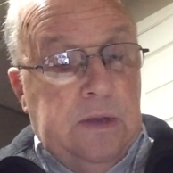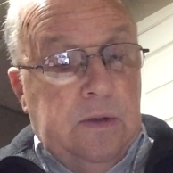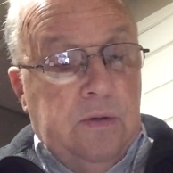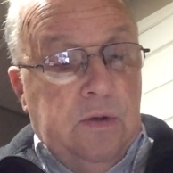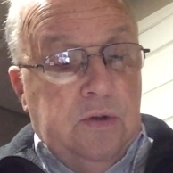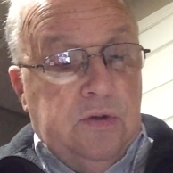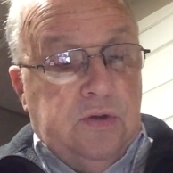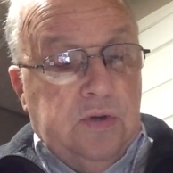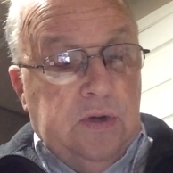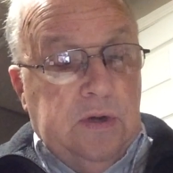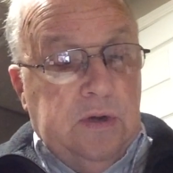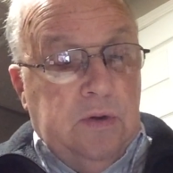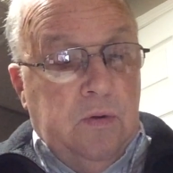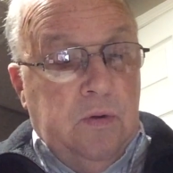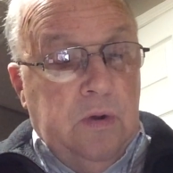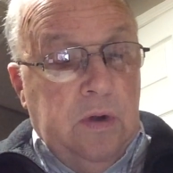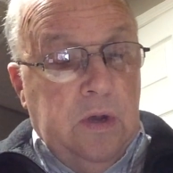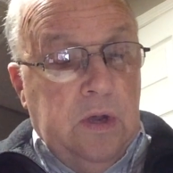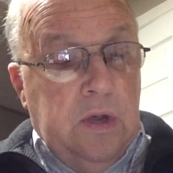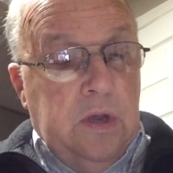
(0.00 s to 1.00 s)

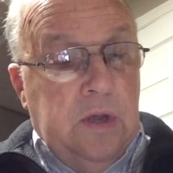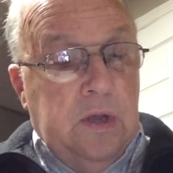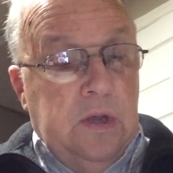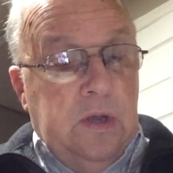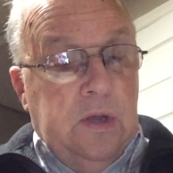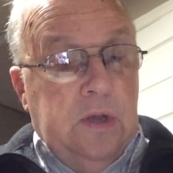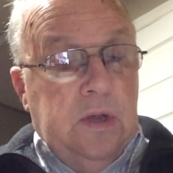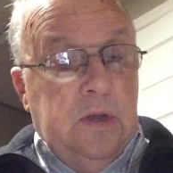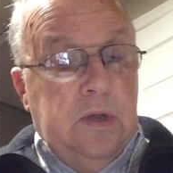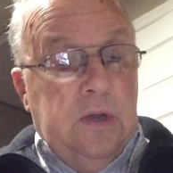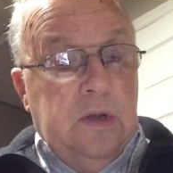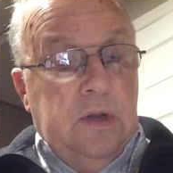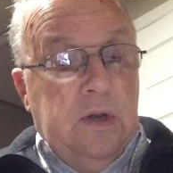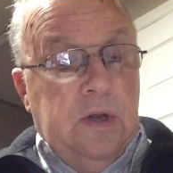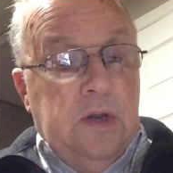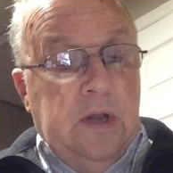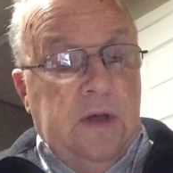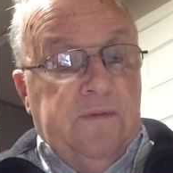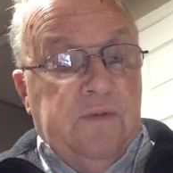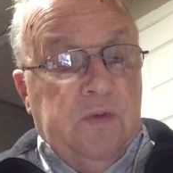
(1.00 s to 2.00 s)
Whoso
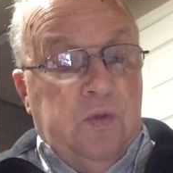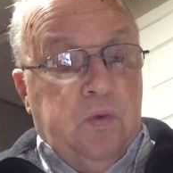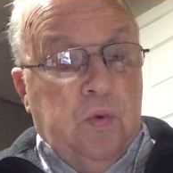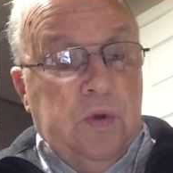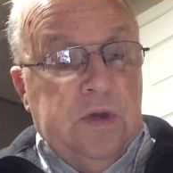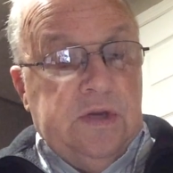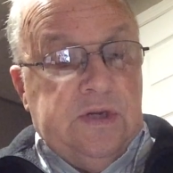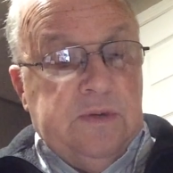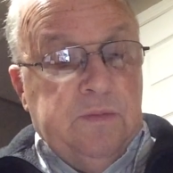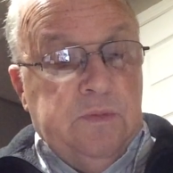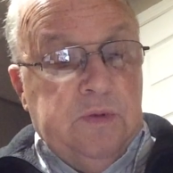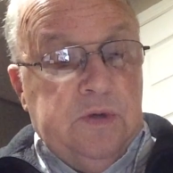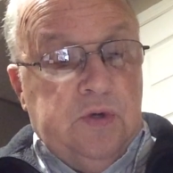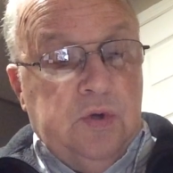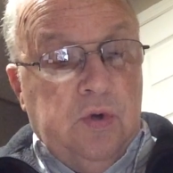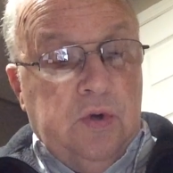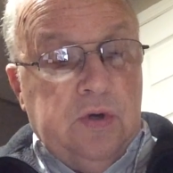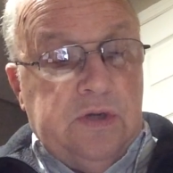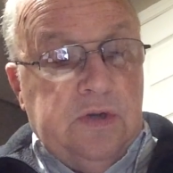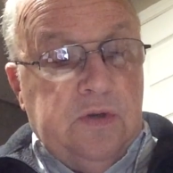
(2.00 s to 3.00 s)
loveth wisdom,
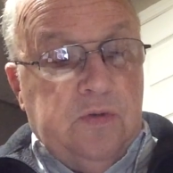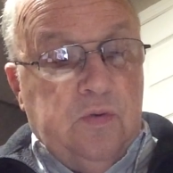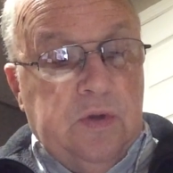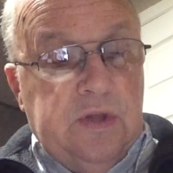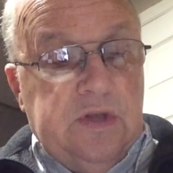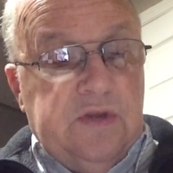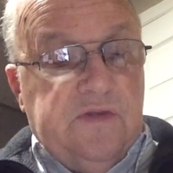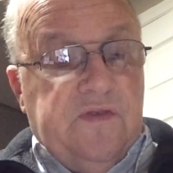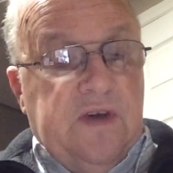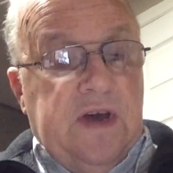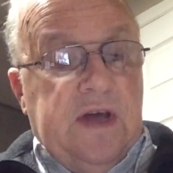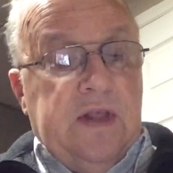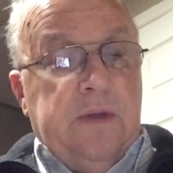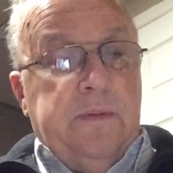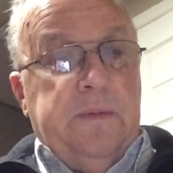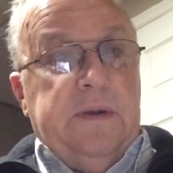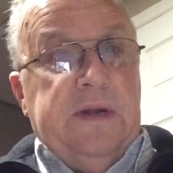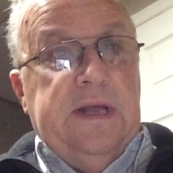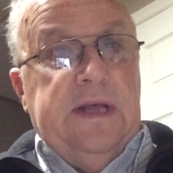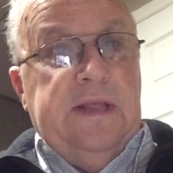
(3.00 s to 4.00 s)
rejoiceth with his
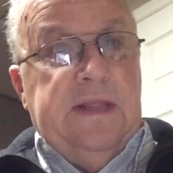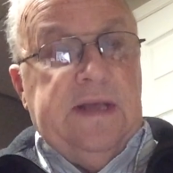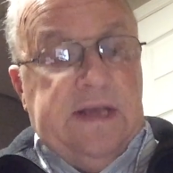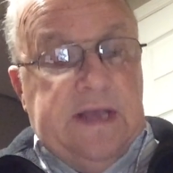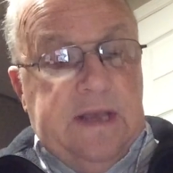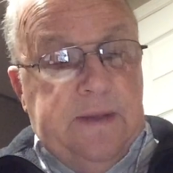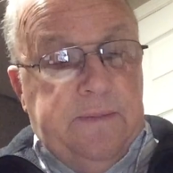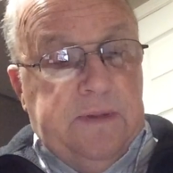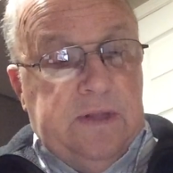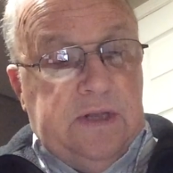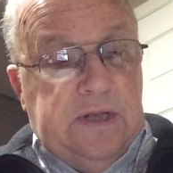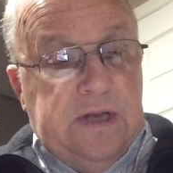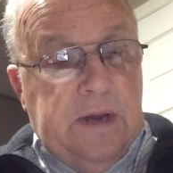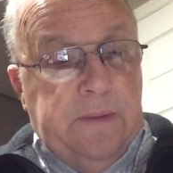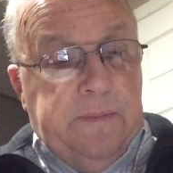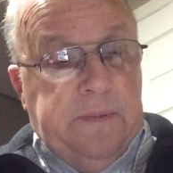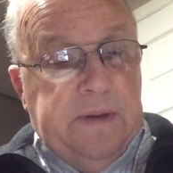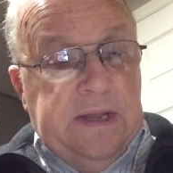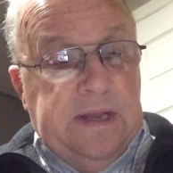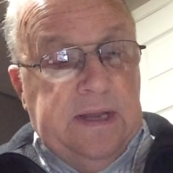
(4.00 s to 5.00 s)
father, but he that keepeth
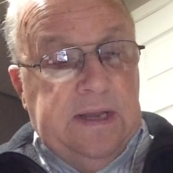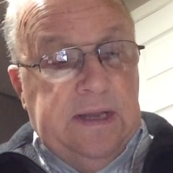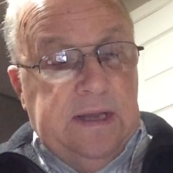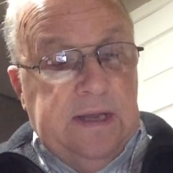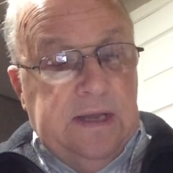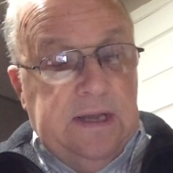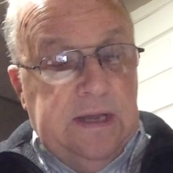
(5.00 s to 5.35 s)
company